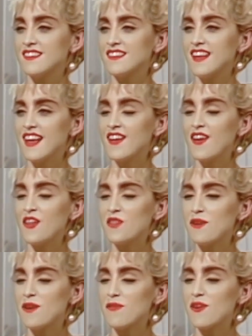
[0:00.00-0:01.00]
They have to, I
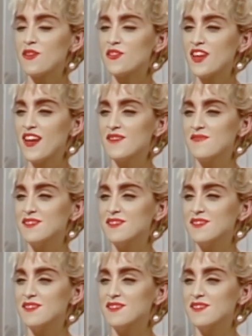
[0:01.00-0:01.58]
insist.